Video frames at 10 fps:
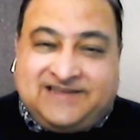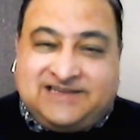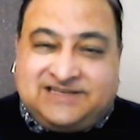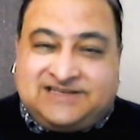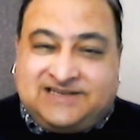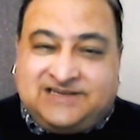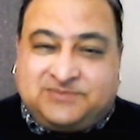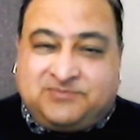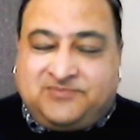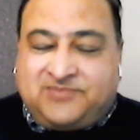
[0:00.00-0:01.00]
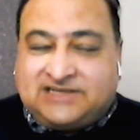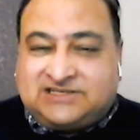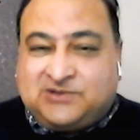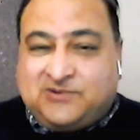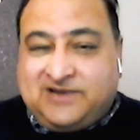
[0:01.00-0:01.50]
he's
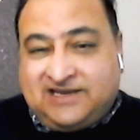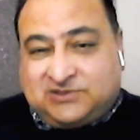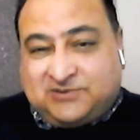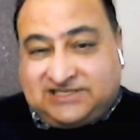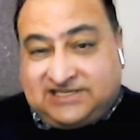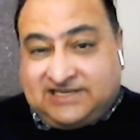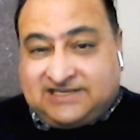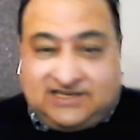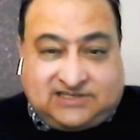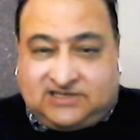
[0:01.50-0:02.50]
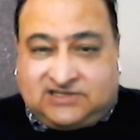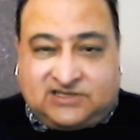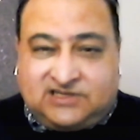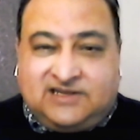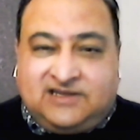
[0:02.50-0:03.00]
passed away in 20 years.
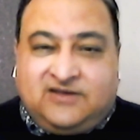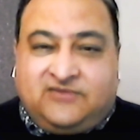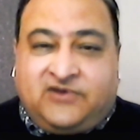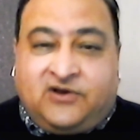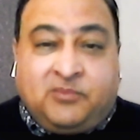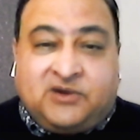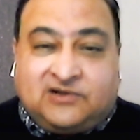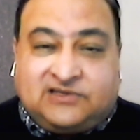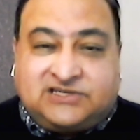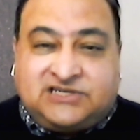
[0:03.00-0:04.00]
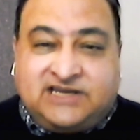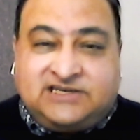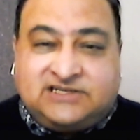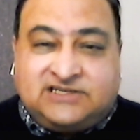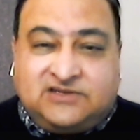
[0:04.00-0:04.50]
It's phenomenal, the
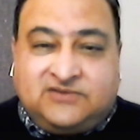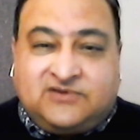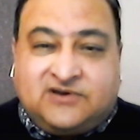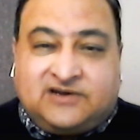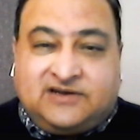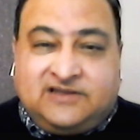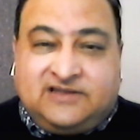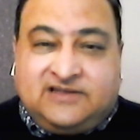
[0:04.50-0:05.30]
changes that you've got.